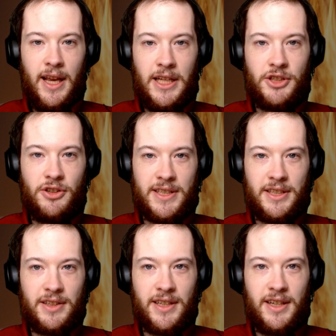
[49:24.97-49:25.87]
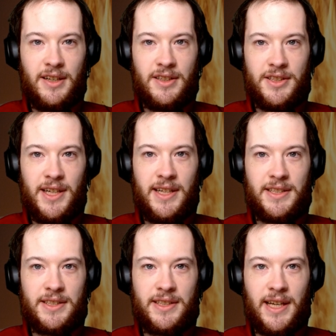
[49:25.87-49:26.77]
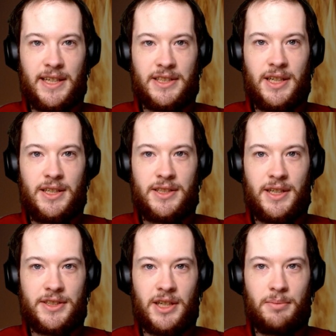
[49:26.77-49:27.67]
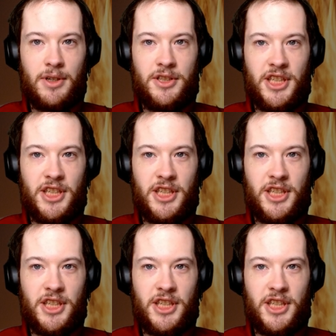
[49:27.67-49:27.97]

Interestingly, the second stage starts up